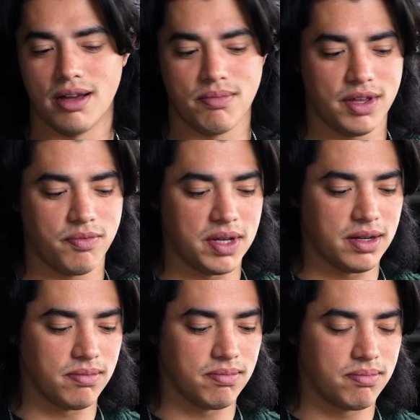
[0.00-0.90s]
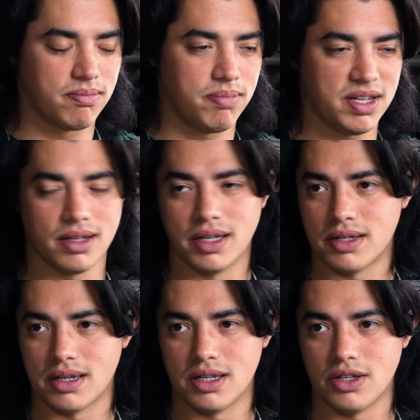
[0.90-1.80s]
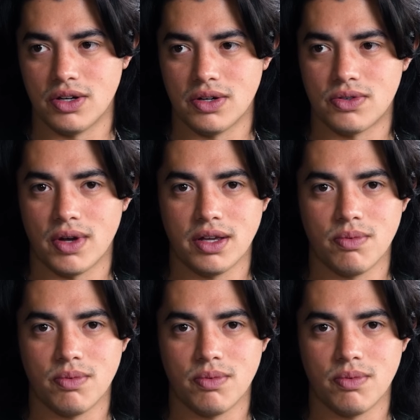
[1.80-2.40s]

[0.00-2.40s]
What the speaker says: They've been basically discontinued in Australia,